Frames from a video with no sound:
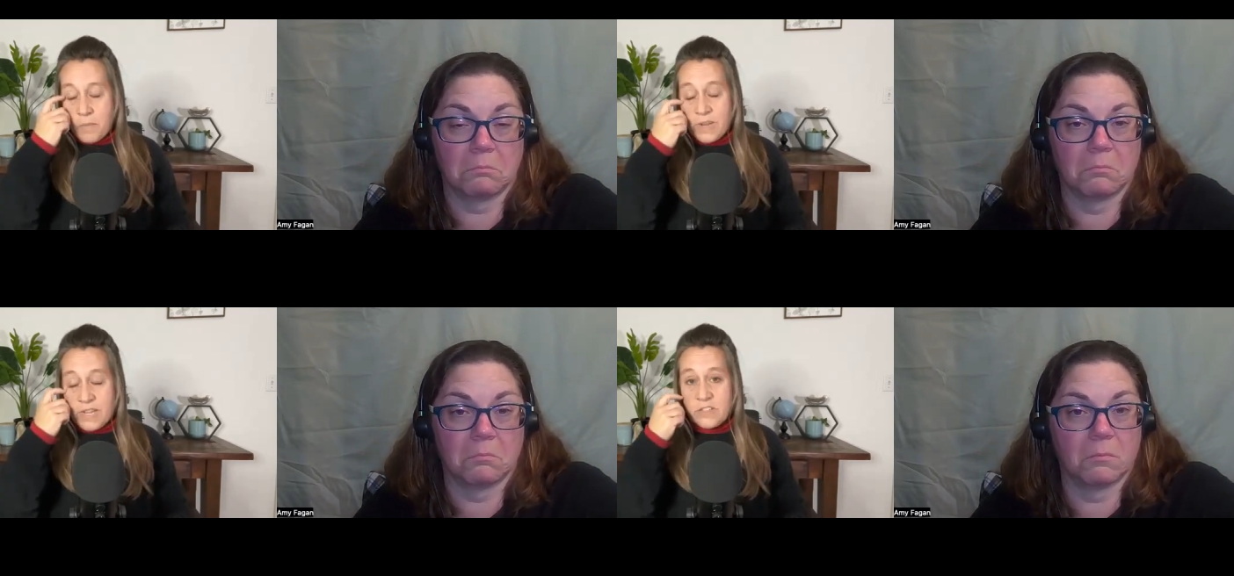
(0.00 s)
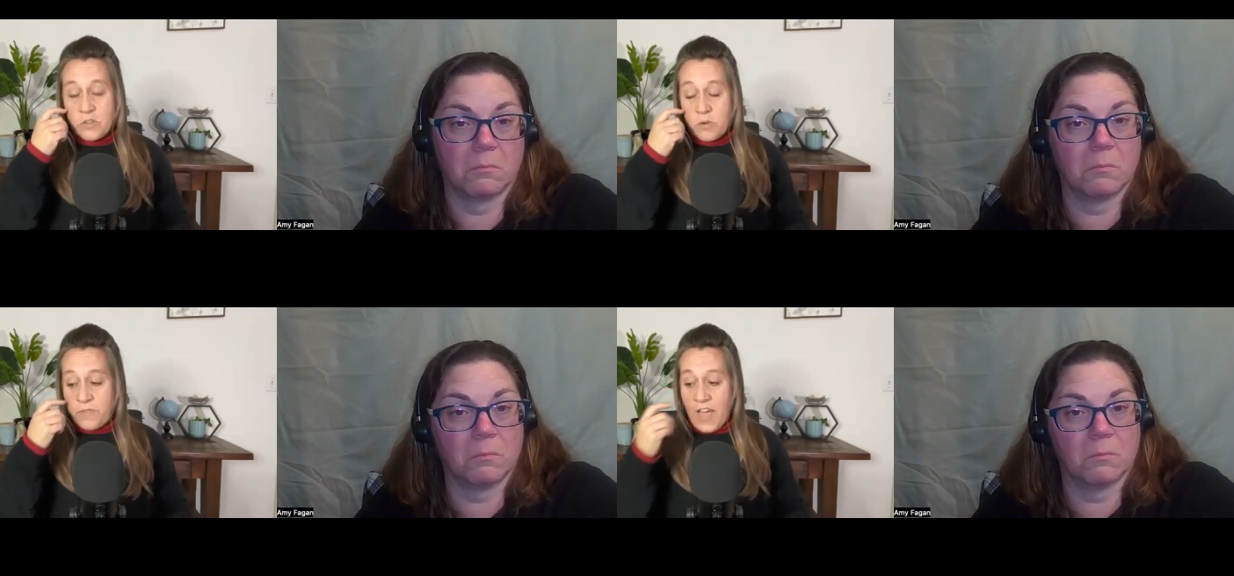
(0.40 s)
Speaker 1: but it's
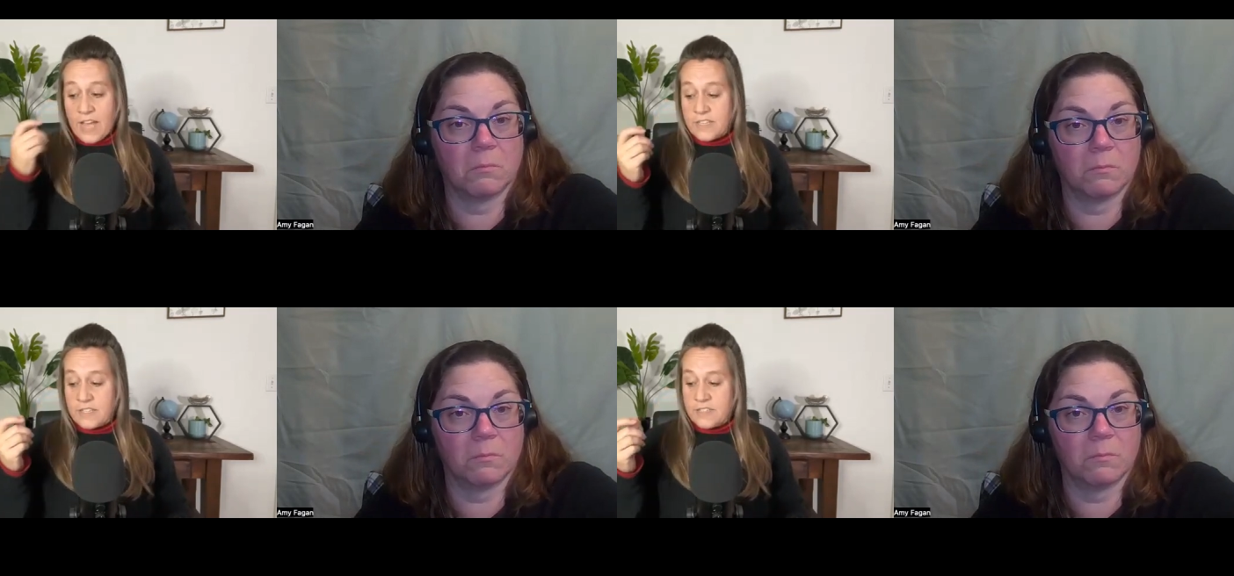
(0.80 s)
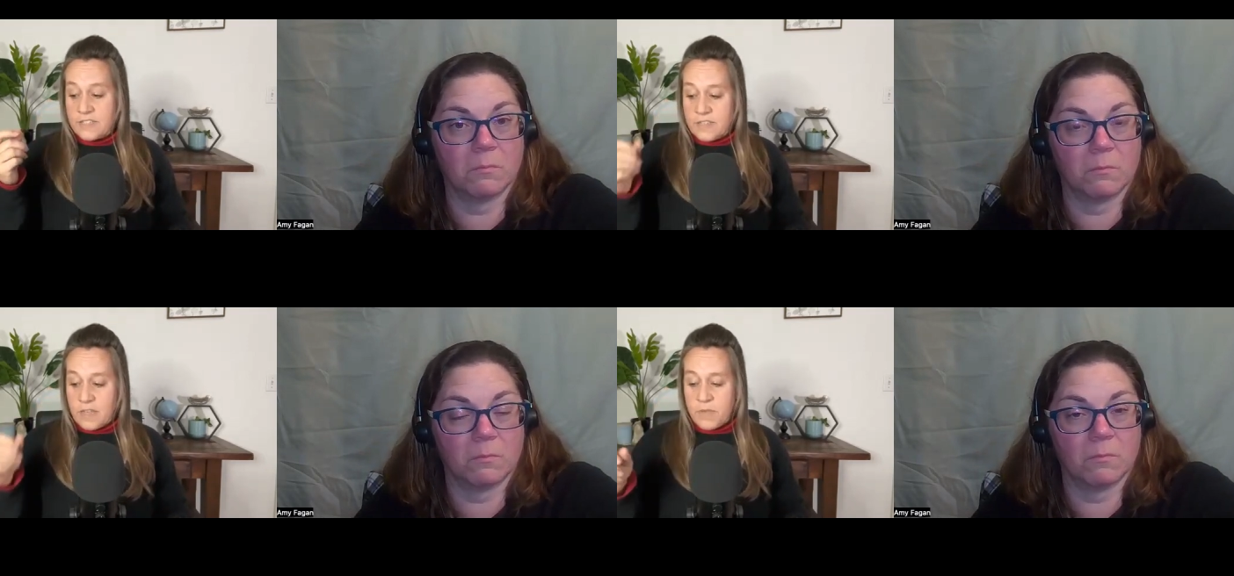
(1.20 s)
so fast. And
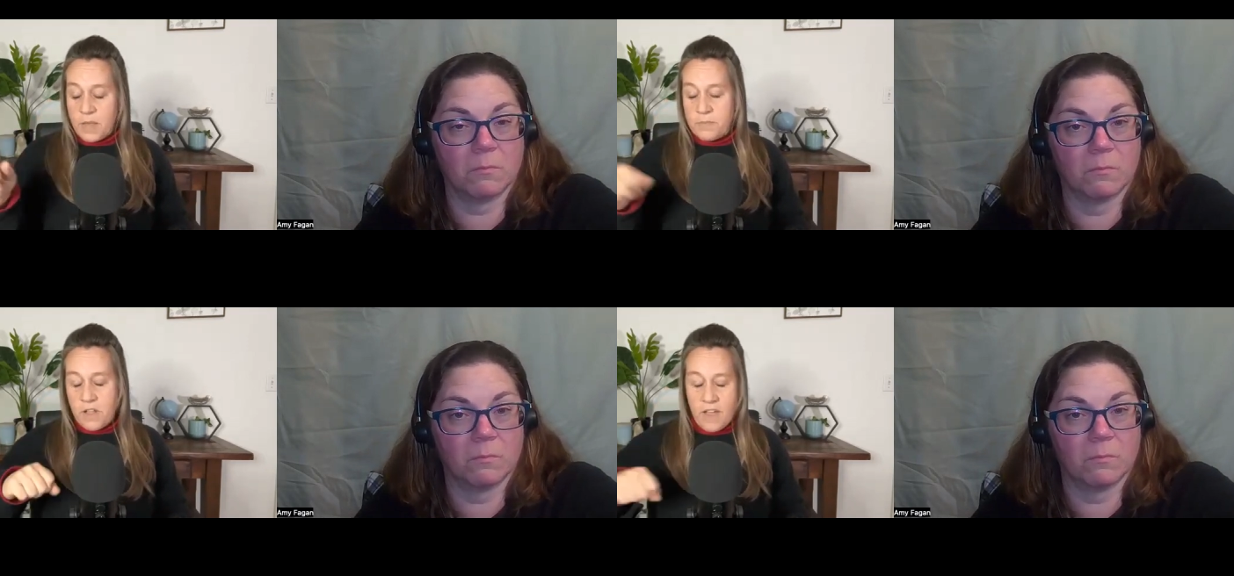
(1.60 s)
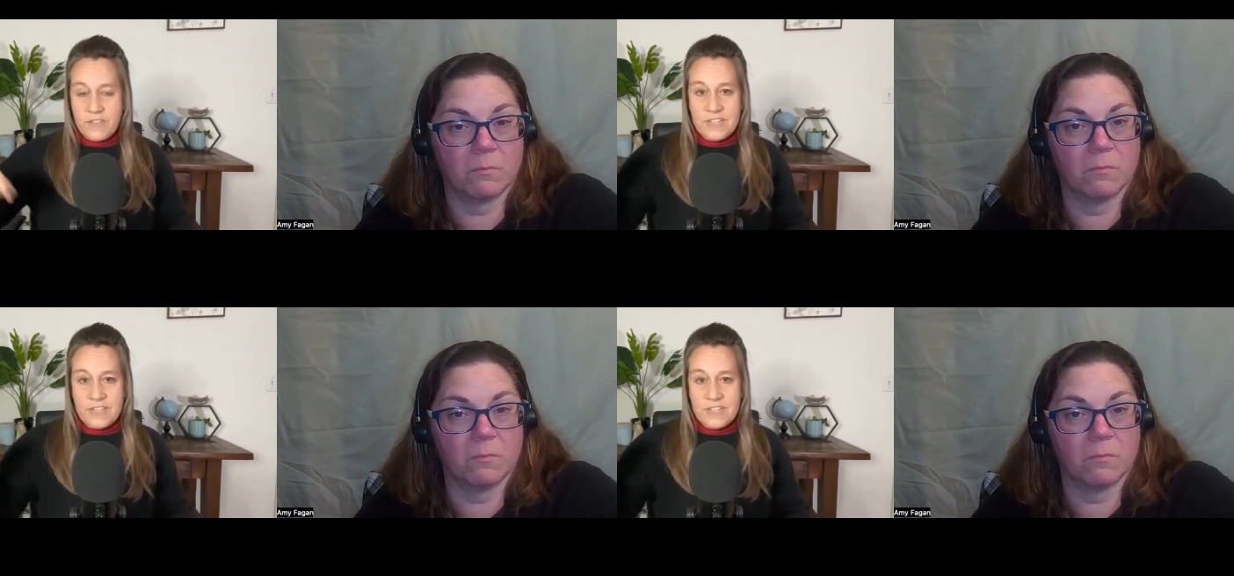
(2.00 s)
sometimes I'll have to